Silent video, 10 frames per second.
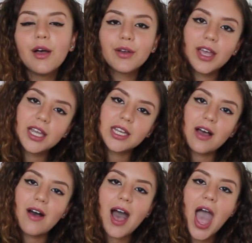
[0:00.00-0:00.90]
Okay,
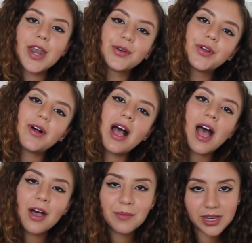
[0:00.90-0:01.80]
now I don't know
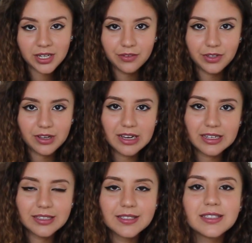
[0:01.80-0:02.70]
how many of you
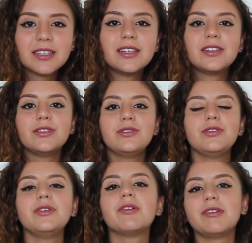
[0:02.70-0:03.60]
guys
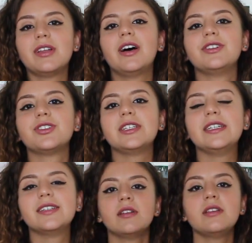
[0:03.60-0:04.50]
do your own laundry.